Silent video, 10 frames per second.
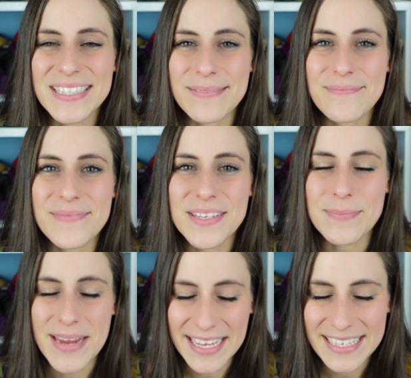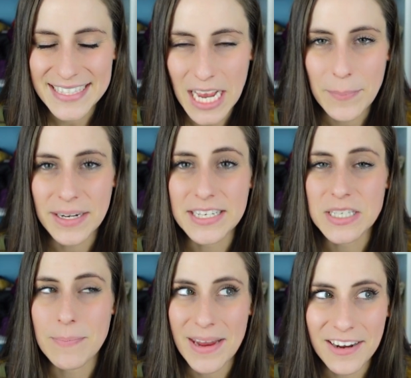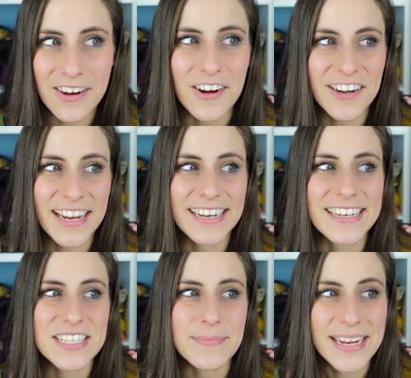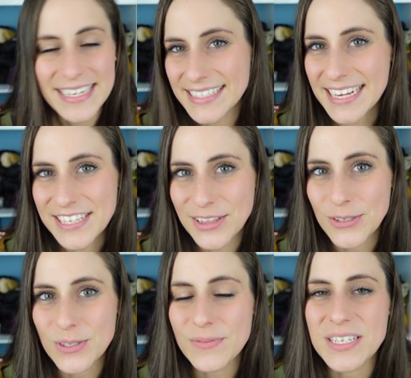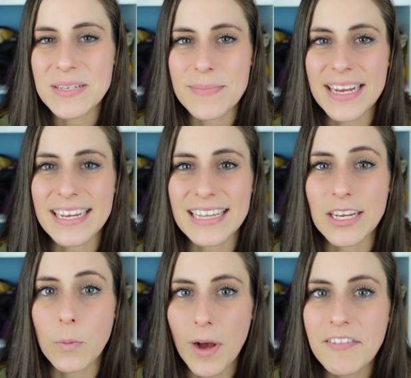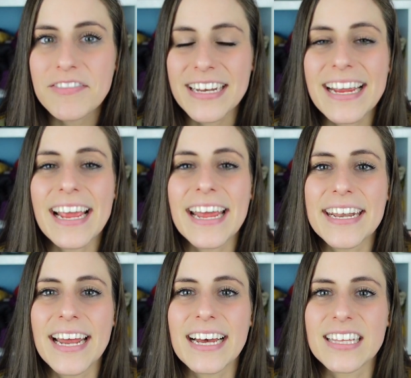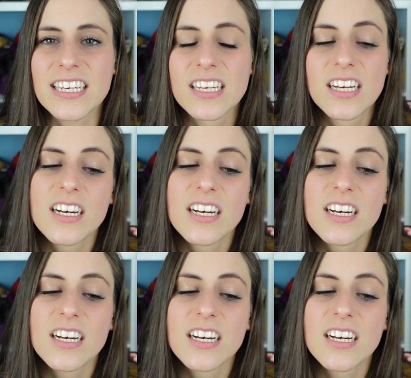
to to make this happen and to make a cardigan and to make it size inclusive and to make it like well fitting and not like